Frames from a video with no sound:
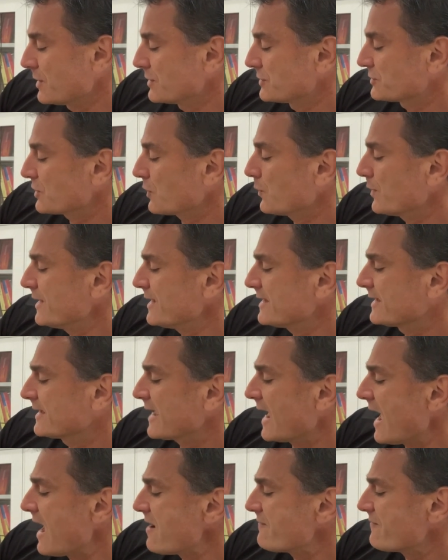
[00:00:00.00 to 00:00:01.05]
So he
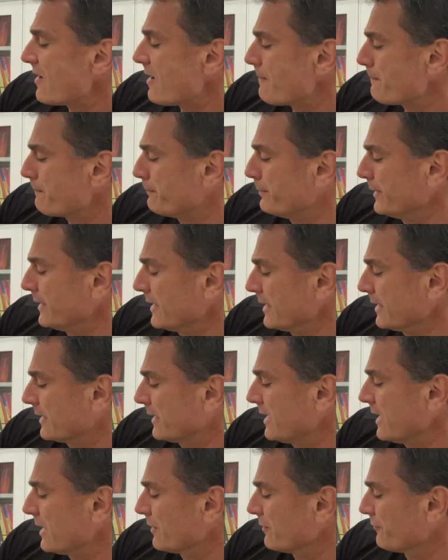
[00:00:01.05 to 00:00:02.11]
gave up being
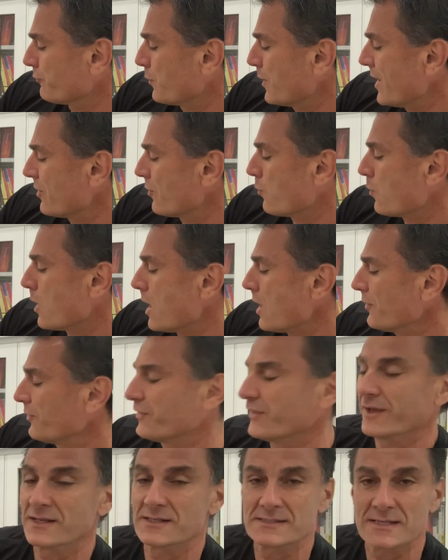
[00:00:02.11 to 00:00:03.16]
king of where the wild
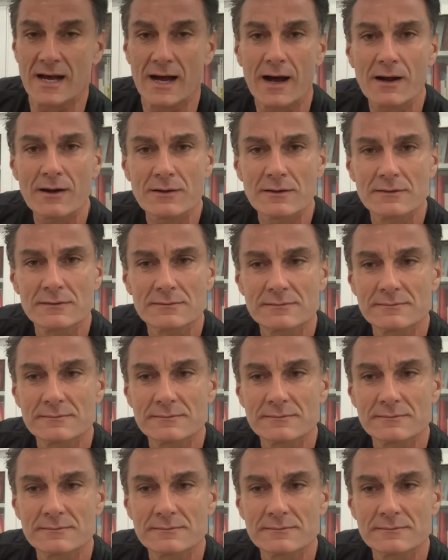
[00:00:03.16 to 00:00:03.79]
things are.